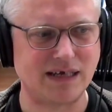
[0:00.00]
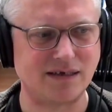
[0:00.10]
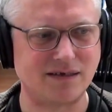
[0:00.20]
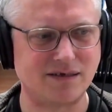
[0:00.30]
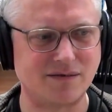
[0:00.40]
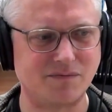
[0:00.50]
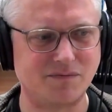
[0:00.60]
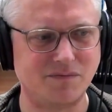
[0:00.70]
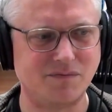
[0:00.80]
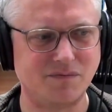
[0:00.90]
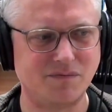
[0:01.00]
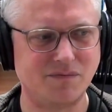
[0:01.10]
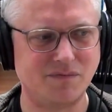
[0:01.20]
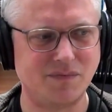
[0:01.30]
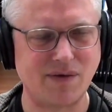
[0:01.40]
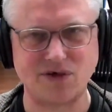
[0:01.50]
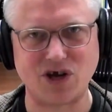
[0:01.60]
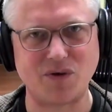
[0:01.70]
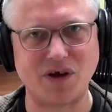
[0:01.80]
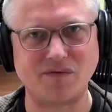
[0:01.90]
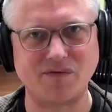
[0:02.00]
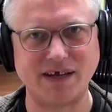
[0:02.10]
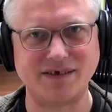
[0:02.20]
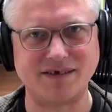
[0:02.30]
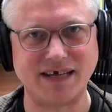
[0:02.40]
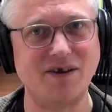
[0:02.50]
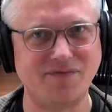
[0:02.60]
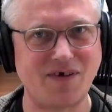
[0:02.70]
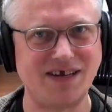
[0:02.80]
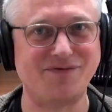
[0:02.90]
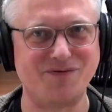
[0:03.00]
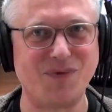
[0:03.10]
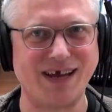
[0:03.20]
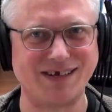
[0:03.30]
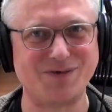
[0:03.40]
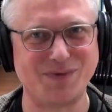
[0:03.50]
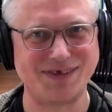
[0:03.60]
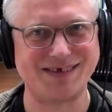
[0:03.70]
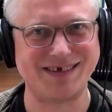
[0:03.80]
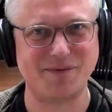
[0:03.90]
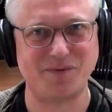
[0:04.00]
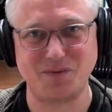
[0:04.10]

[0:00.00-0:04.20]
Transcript: never showing our faces in a very different way to with Zeeb when we wore masks.